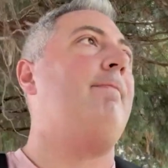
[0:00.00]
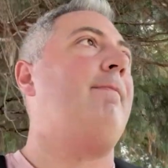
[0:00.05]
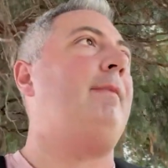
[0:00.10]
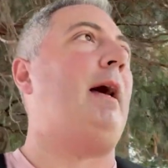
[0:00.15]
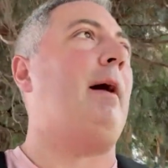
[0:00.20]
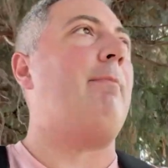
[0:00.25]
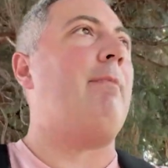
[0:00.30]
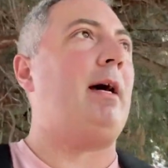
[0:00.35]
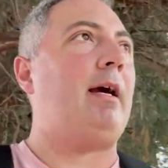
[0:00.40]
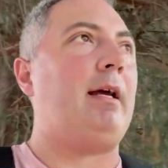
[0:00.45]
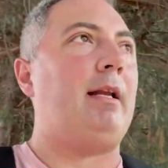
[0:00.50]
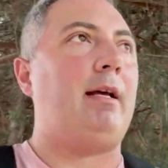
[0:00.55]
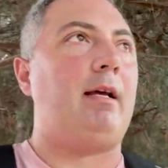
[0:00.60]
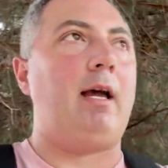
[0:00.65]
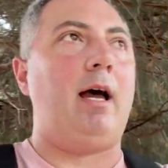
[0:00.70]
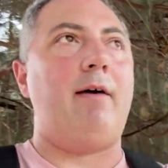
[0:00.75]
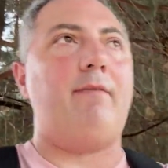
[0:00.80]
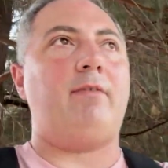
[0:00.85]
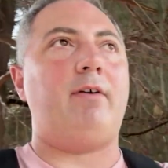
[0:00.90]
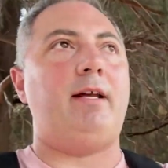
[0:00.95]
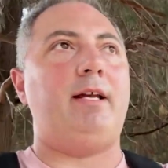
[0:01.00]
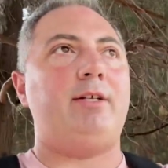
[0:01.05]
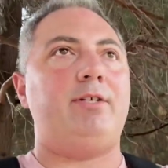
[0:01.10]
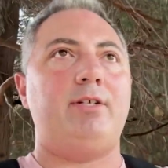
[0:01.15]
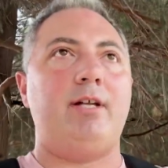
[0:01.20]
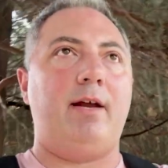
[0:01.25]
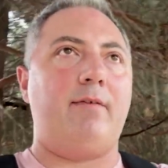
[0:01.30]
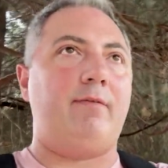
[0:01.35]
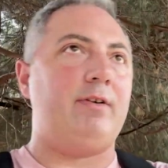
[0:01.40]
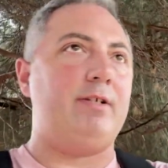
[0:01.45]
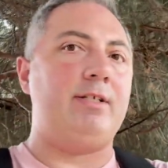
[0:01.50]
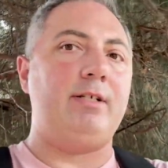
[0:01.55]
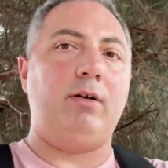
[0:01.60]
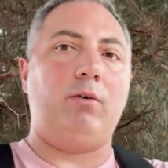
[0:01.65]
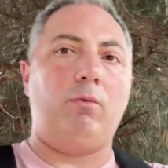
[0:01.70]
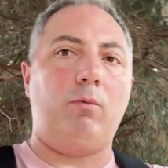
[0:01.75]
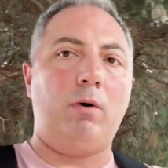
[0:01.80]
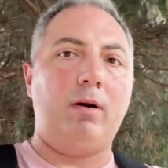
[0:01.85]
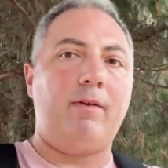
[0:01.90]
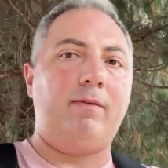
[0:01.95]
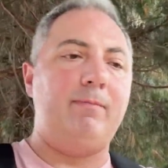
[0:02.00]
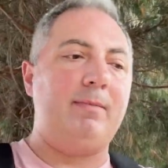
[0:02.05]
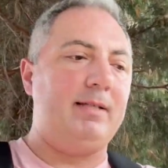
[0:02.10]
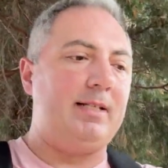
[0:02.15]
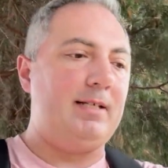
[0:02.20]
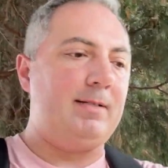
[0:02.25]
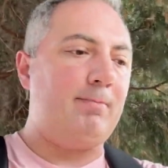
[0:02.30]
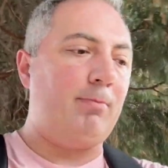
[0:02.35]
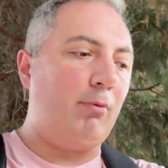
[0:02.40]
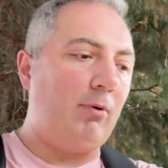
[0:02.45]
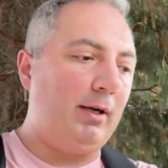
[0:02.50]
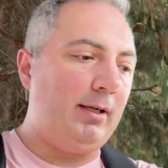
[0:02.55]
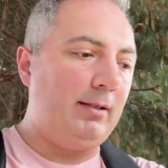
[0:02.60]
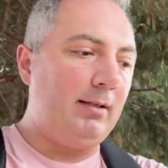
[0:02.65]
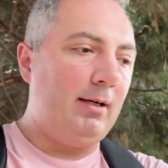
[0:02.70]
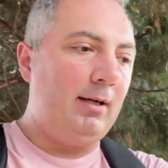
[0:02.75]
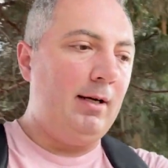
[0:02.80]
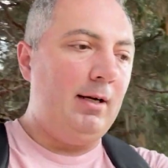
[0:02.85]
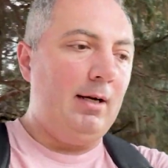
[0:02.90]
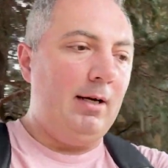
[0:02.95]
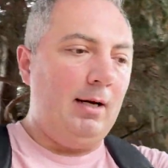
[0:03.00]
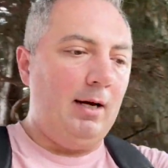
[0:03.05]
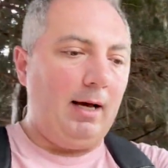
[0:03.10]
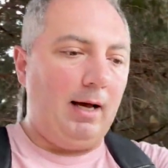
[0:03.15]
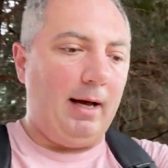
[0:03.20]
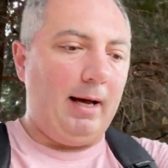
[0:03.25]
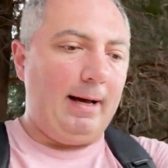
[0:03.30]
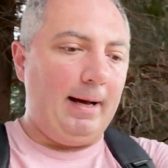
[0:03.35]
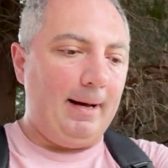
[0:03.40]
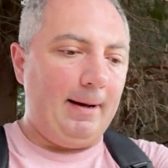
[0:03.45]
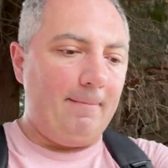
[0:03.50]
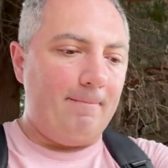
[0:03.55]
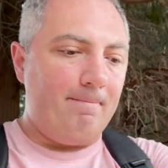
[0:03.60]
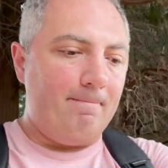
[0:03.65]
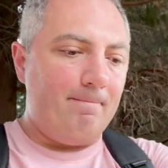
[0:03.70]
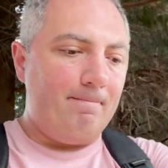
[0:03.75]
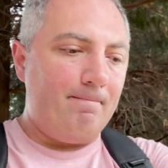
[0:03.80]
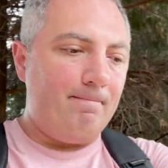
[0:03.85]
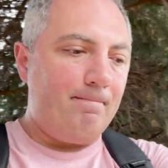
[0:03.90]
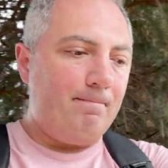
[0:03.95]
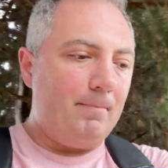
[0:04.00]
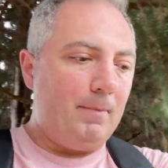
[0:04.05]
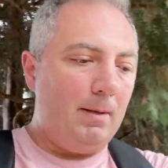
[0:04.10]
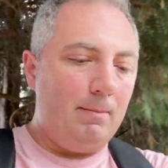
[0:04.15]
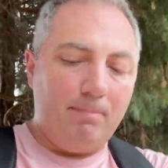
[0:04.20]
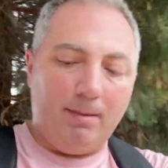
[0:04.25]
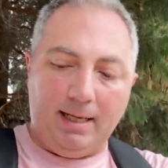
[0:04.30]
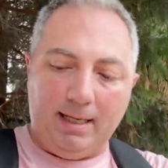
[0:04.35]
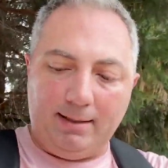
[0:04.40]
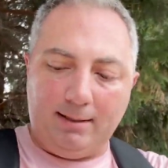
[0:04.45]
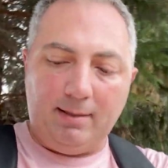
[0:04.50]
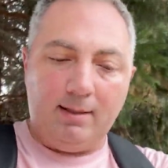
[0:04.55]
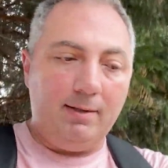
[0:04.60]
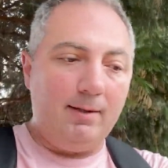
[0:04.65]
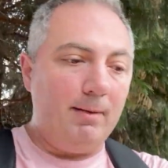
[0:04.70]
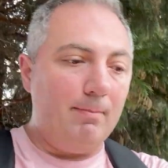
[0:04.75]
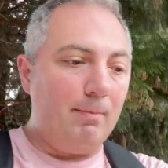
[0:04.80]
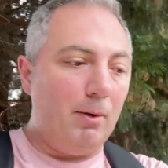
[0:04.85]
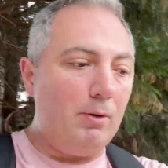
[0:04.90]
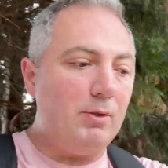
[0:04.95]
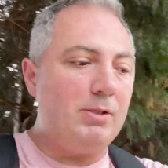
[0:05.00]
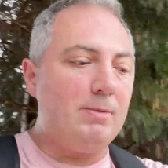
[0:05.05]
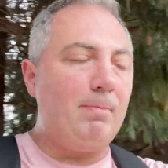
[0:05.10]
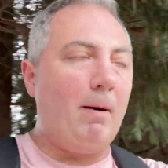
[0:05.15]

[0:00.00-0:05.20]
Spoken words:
Now, I'm not going to cover each and every single one of them at this point, but the most